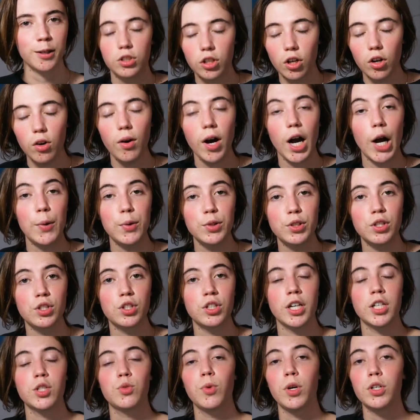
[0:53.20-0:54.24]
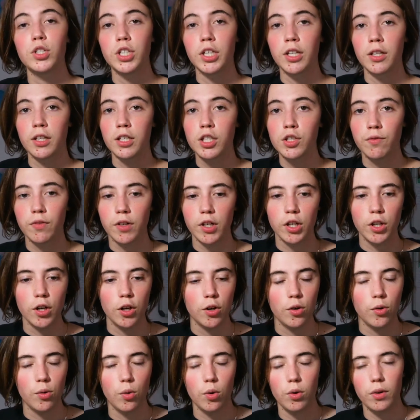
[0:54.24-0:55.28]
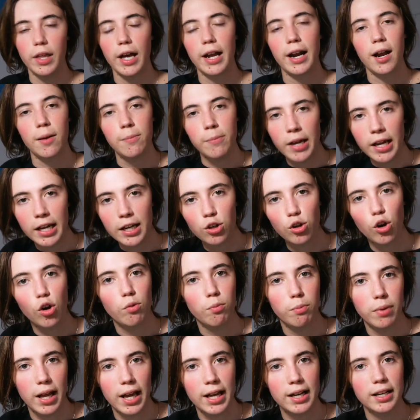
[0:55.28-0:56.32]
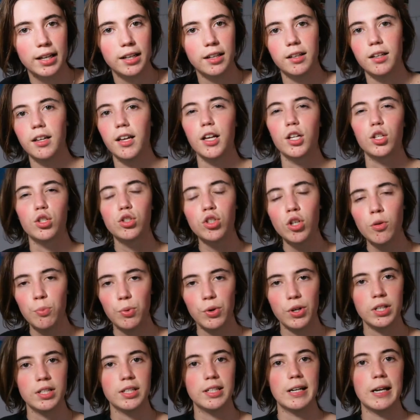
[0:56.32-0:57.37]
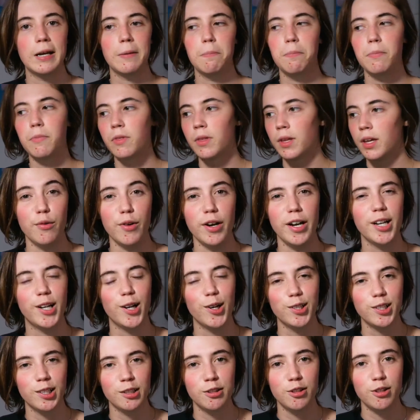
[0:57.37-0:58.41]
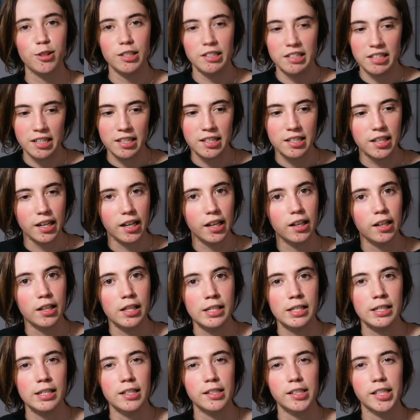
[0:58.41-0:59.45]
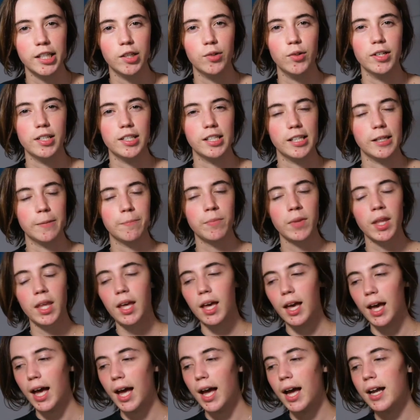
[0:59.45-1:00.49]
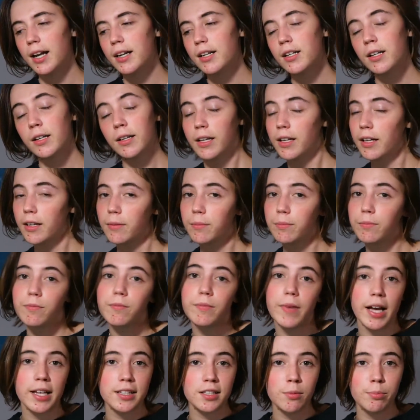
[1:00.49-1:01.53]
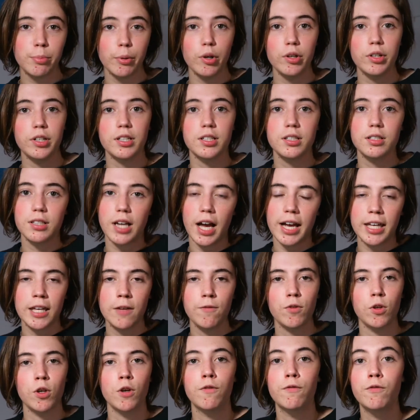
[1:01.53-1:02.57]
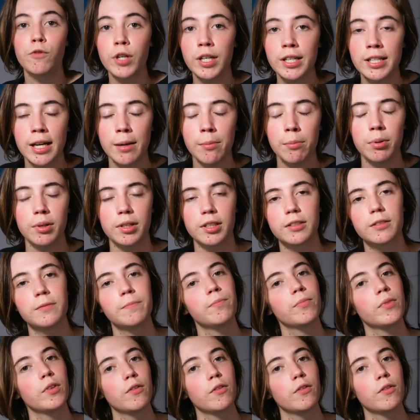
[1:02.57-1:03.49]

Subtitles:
So I would suggest watching this video that I made on planning. It's super in-depth and really goes into the detail and the nitty-gritty. And as a bonus, I give you a free template